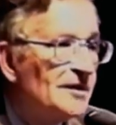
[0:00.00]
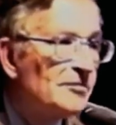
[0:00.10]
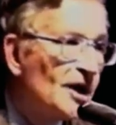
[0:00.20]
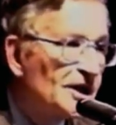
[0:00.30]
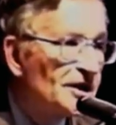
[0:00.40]

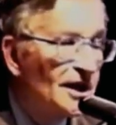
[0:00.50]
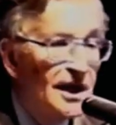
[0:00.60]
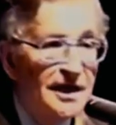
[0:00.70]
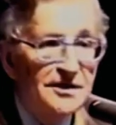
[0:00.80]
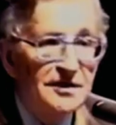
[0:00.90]

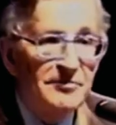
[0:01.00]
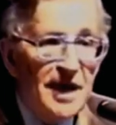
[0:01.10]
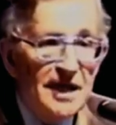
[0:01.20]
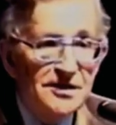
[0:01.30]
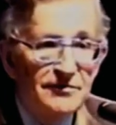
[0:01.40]
marginalized and
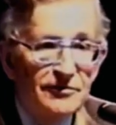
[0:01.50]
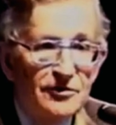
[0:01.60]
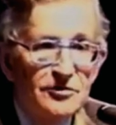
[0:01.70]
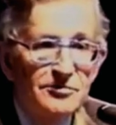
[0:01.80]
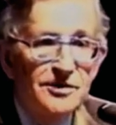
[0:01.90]
passive
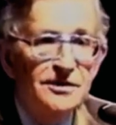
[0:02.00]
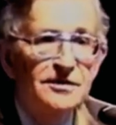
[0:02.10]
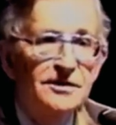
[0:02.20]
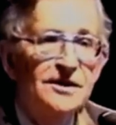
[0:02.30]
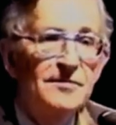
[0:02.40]
groups
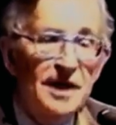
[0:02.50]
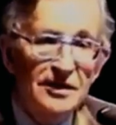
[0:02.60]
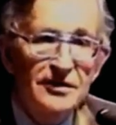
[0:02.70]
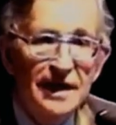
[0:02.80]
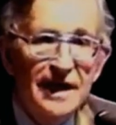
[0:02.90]

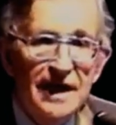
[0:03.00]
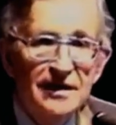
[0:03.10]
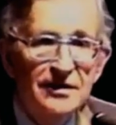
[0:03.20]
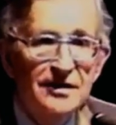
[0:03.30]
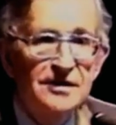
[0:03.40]
somehow trying to
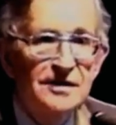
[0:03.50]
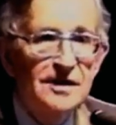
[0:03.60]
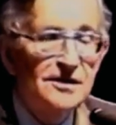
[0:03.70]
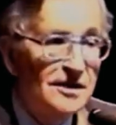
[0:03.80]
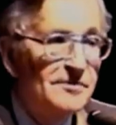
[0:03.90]
enter this
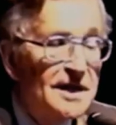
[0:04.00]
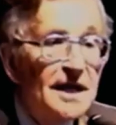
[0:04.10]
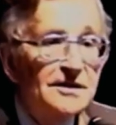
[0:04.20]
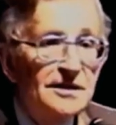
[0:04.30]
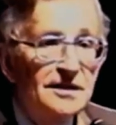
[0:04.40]
system. And
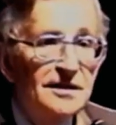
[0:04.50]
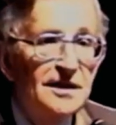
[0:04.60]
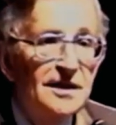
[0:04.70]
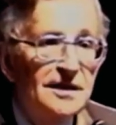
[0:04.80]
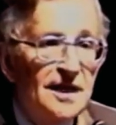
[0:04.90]

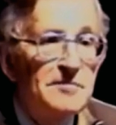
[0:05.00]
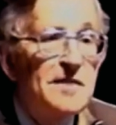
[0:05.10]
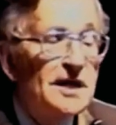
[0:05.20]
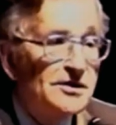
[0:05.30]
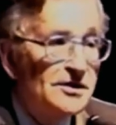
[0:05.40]
that
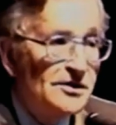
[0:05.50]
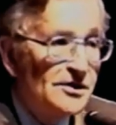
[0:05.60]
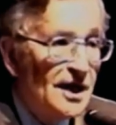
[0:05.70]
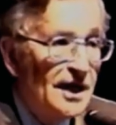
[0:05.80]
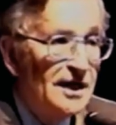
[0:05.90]
makes the
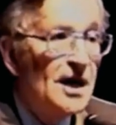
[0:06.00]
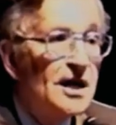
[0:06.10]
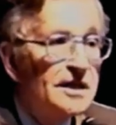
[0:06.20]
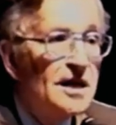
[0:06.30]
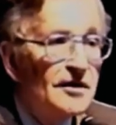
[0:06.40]
society
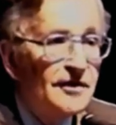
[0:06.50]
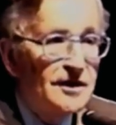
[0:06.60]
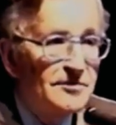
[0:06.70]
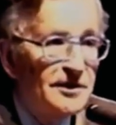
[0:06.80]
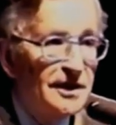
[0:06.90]

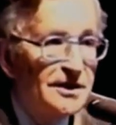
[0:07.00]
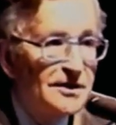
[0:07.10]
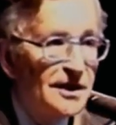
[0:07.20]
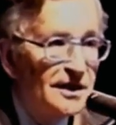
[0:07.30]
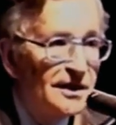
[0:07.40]
ungovernable, he
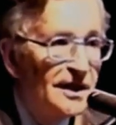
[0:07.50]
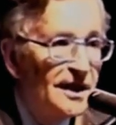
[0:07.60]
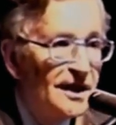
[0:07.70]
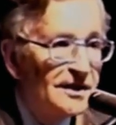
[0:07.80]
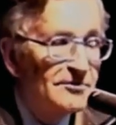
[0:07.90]
said.
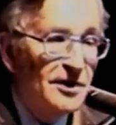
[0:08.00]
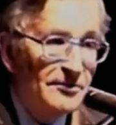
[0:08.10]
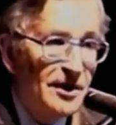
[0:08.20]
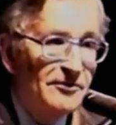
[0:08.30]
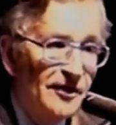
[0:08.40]

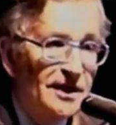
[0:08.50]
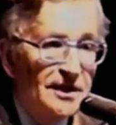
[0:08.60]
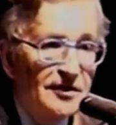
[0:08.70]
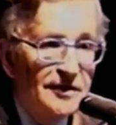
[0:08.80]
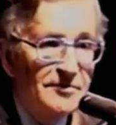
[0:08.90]
Problem of
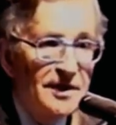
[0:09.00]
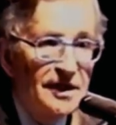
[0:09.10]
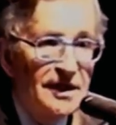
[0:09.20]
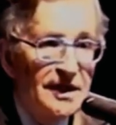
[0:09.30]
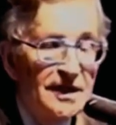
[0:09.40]

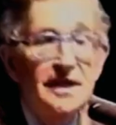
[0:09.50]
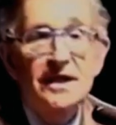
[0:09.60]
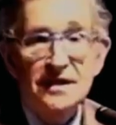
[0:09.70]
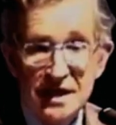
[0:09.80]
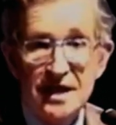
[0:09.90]
ungovernability,
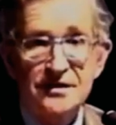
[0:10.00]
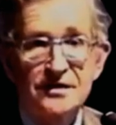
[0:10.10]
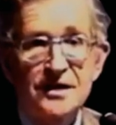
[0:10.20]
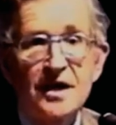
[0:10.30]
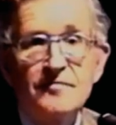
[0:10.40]
and the answer
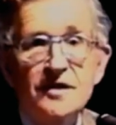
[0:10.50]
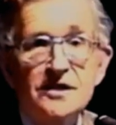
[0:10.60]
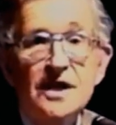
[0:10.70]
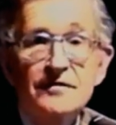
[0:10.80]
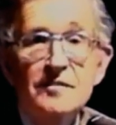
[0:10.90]
is
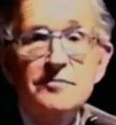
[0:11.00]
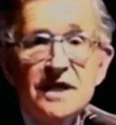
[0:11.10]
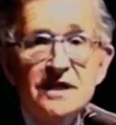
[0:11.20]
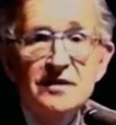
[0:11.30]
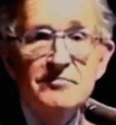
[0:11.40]
obvious. You have to
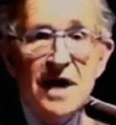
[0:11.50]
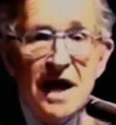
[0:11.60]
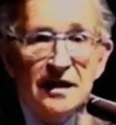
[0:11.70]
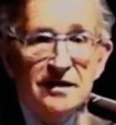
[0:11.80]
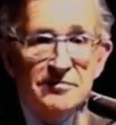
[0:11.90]
beat them
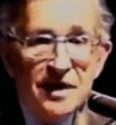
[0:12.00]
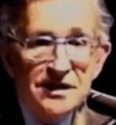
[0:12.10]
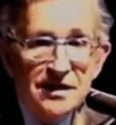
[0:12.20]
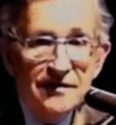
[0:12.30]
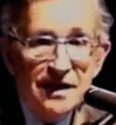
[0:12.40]
back to
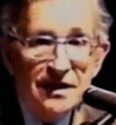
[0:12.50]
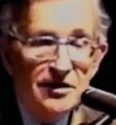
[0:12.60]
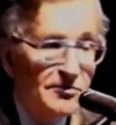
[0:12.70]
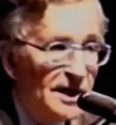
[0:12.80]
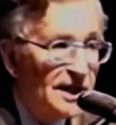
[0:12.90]
passivity and
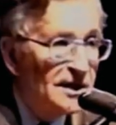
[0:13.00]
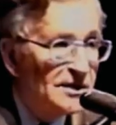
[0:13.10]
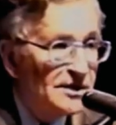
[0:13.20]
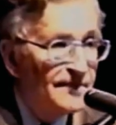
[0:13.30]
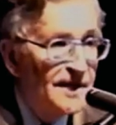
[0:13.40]
obedience,